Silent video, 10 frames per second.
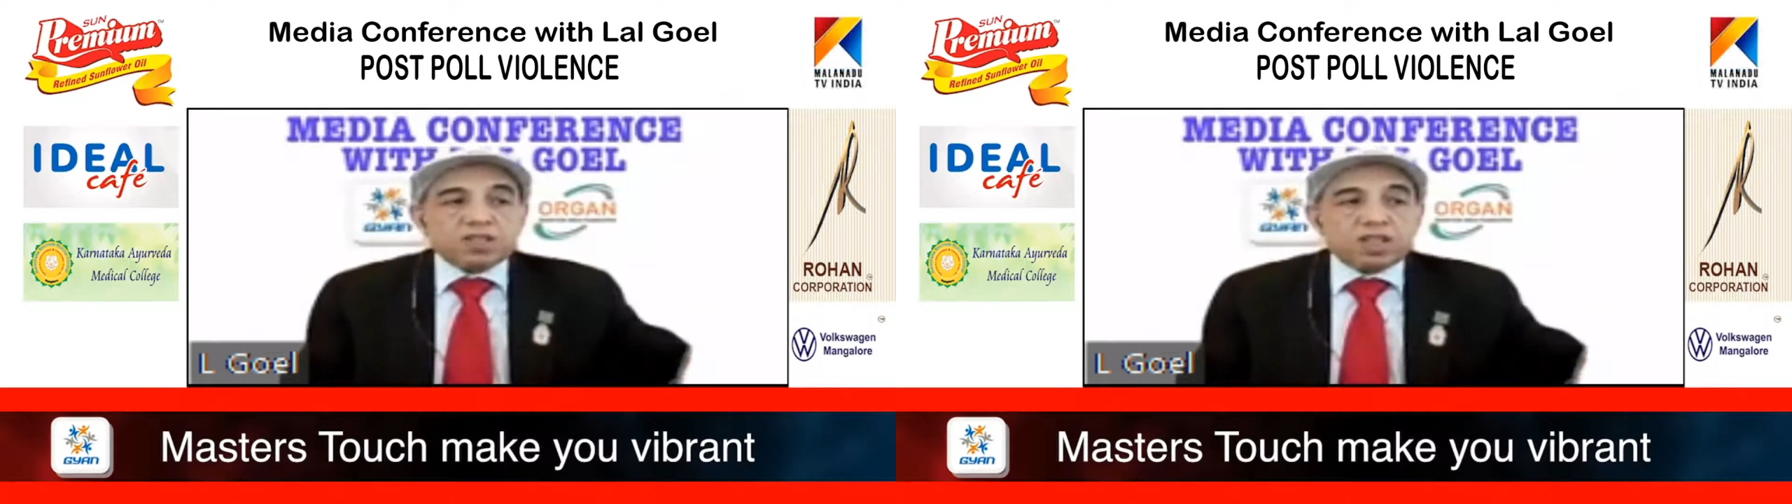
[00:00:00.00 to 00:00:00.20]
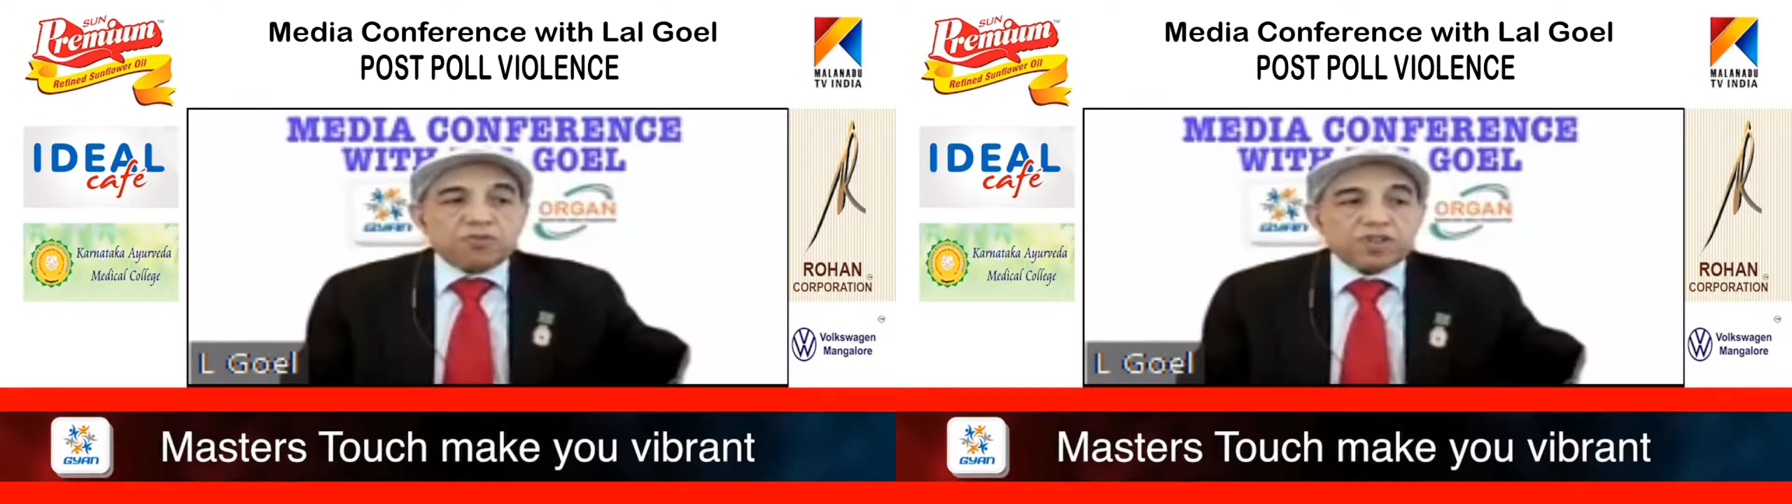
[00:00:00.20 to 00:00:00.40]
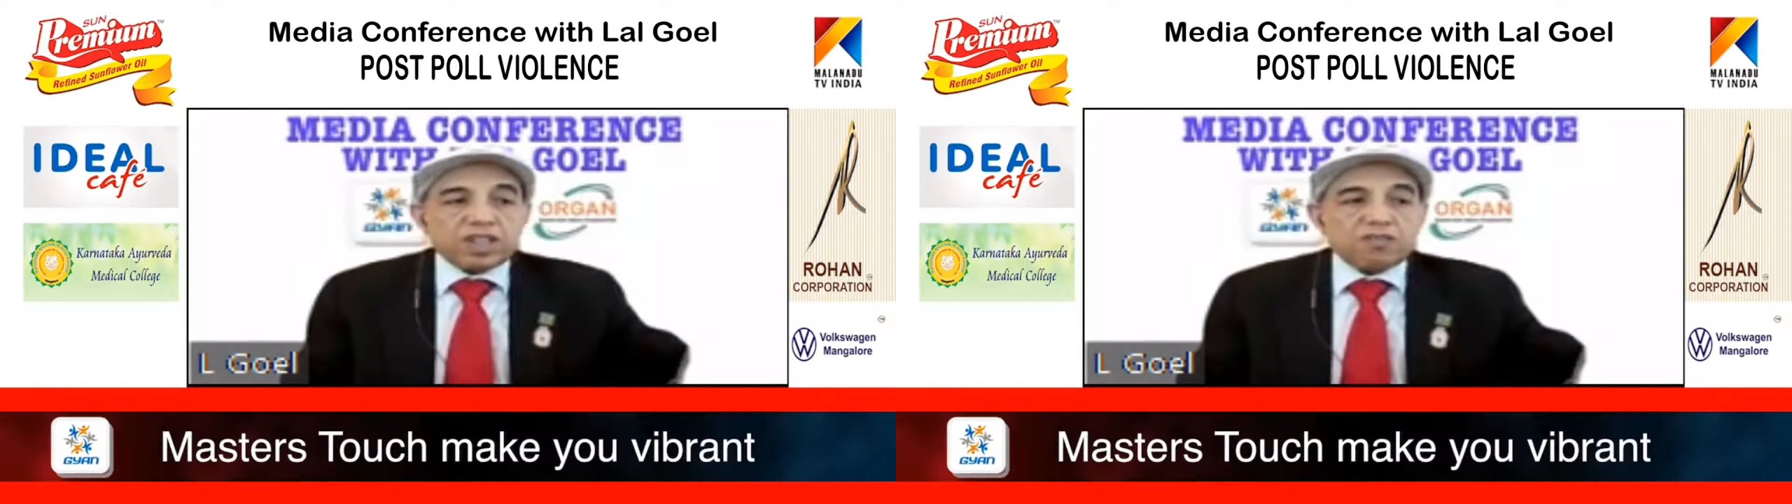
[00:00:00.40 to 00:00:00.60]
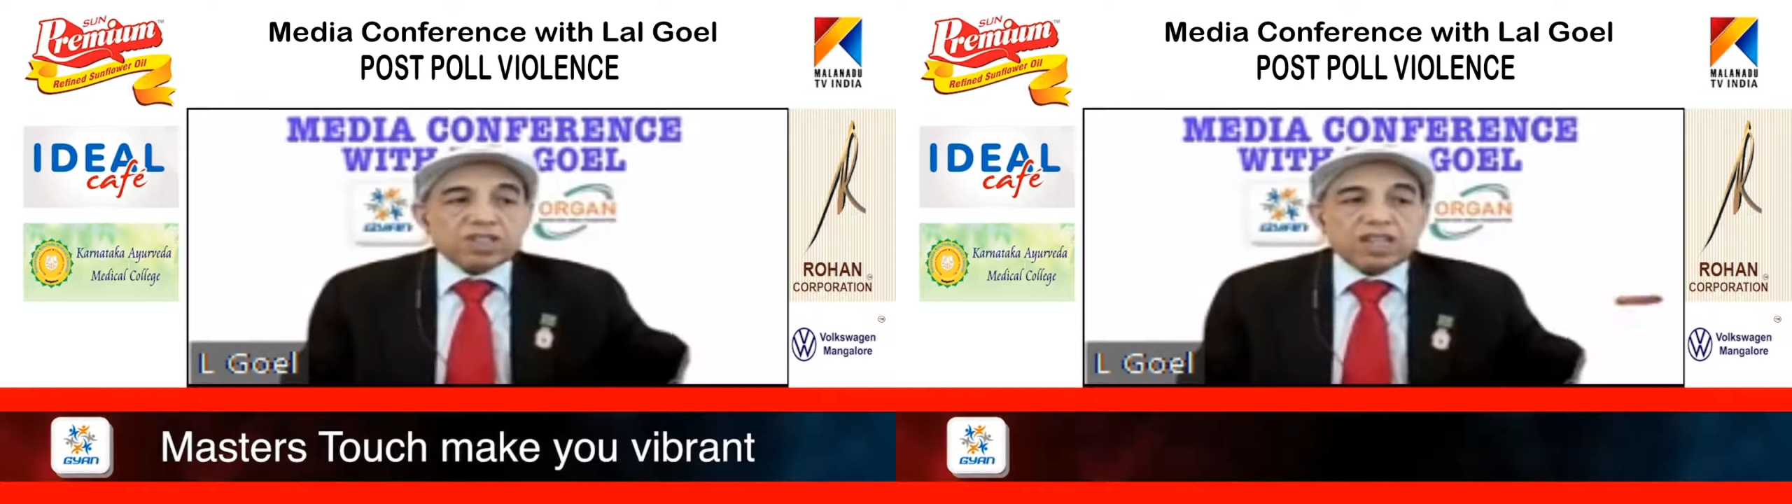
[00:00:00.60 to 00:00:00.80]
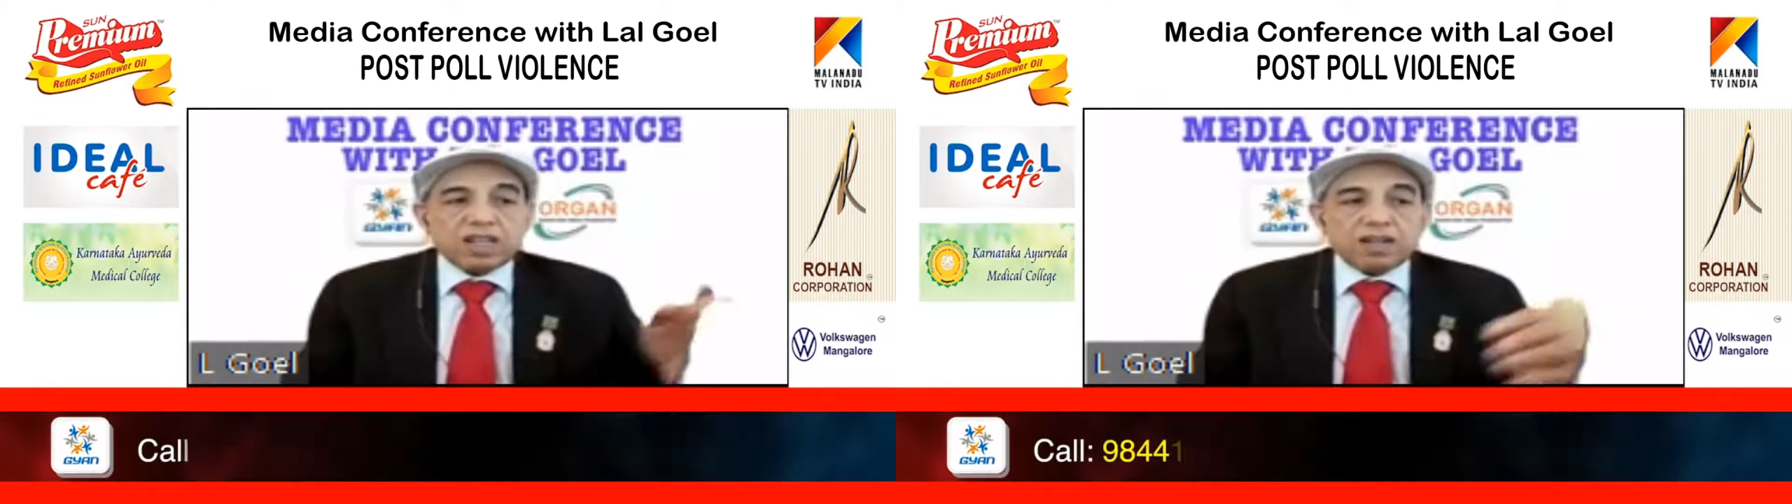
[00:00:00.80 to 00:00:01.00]
sufferer
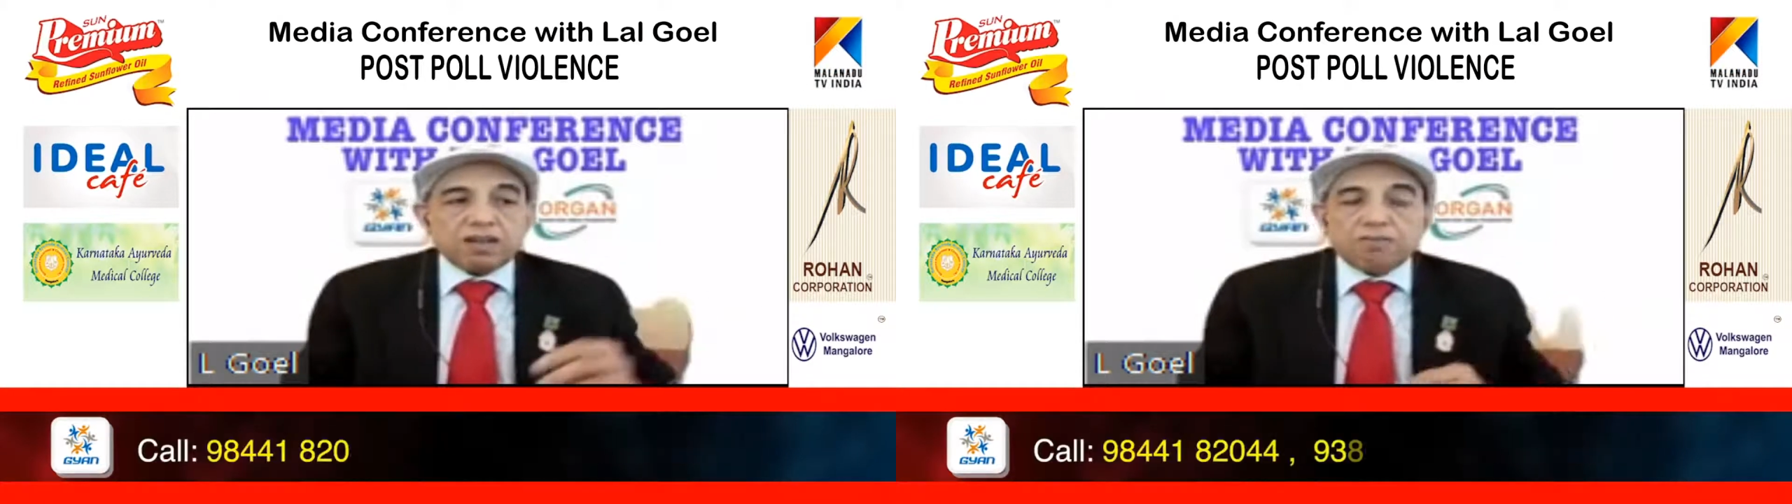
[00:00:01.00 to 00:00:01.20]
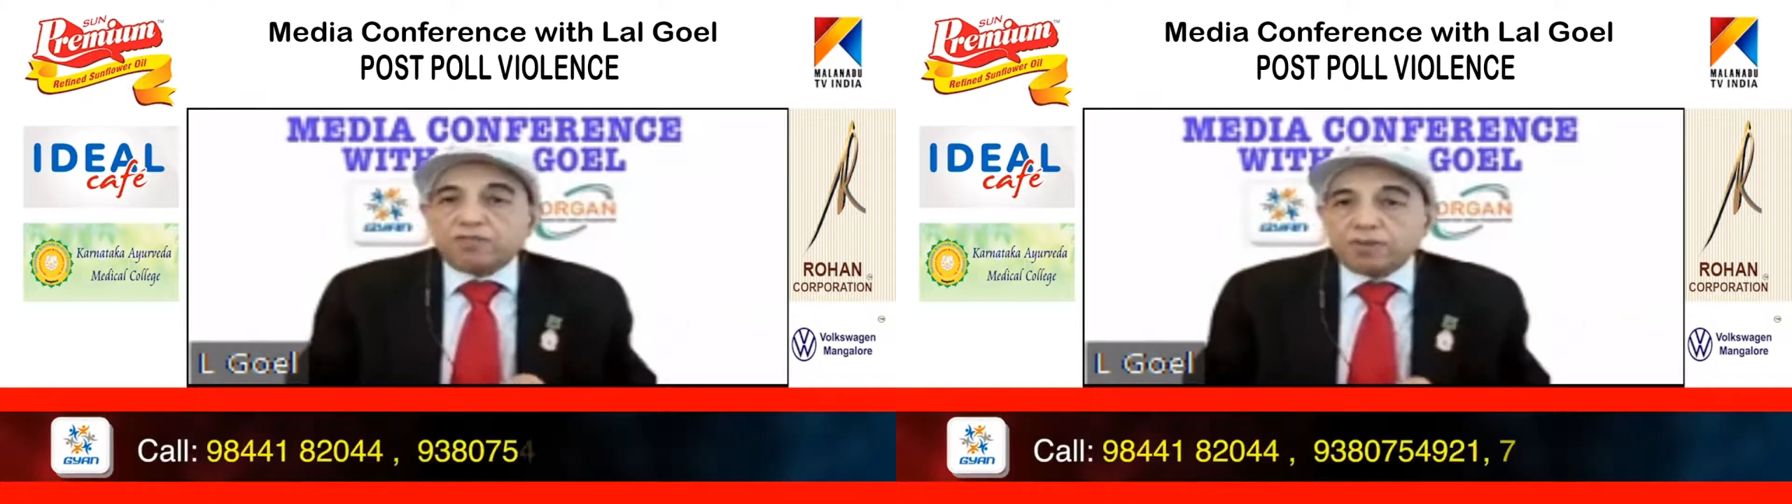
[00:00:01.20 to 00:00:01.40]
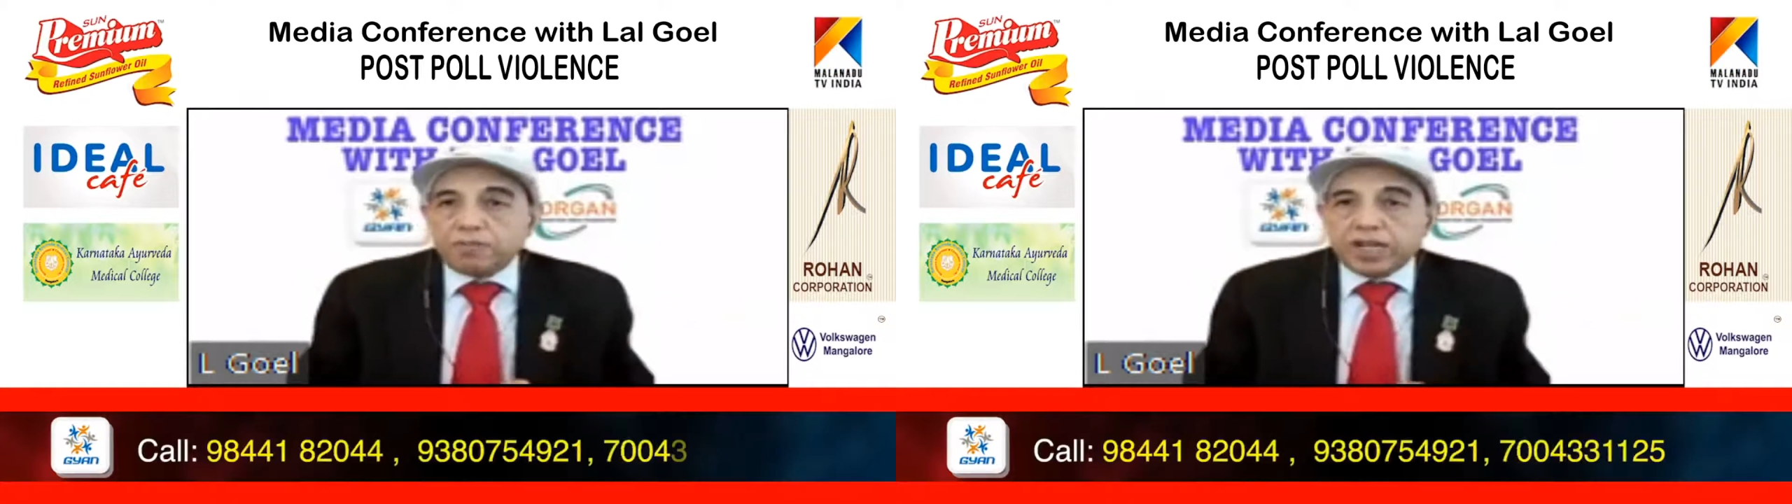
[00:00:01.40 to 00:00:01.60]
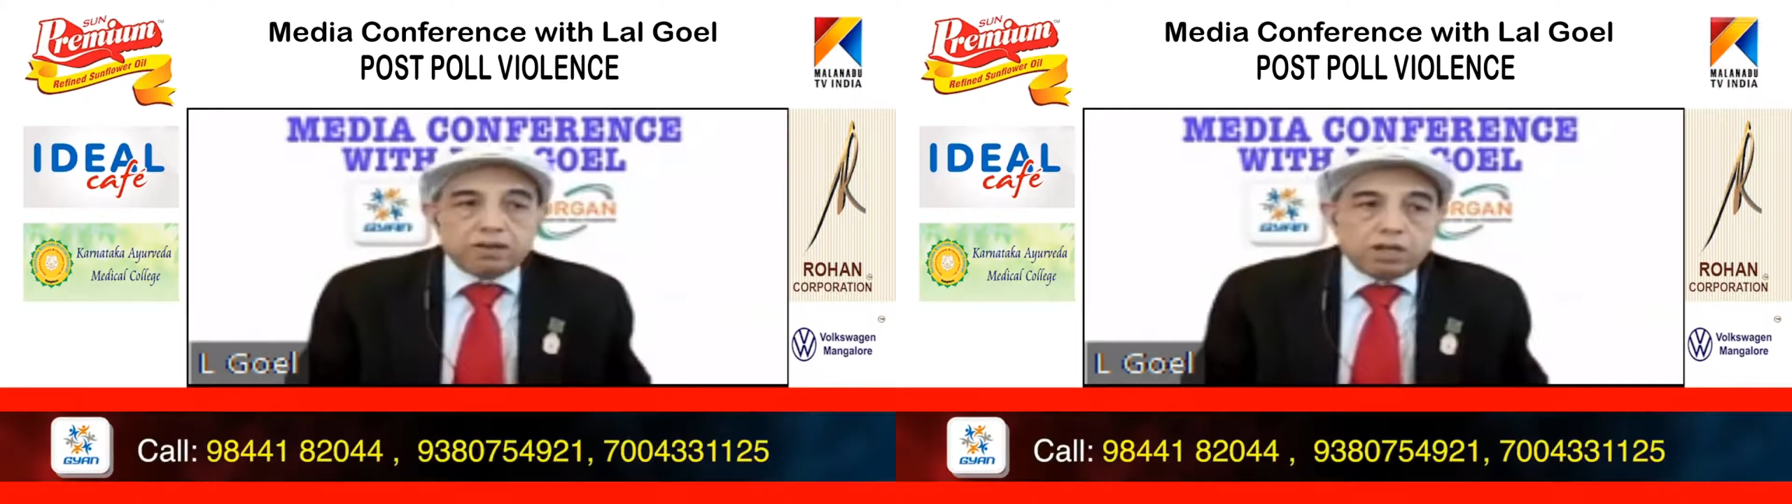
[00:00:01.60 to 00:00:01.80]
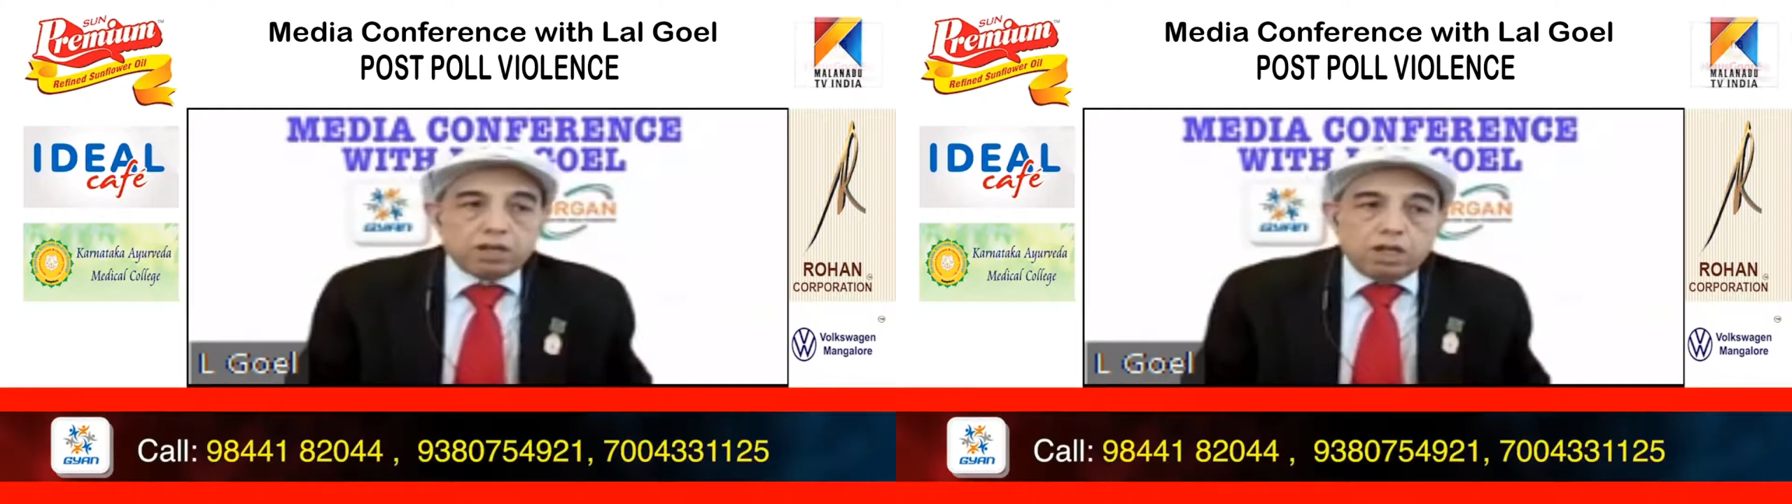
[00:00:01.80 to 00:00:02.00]
was the women.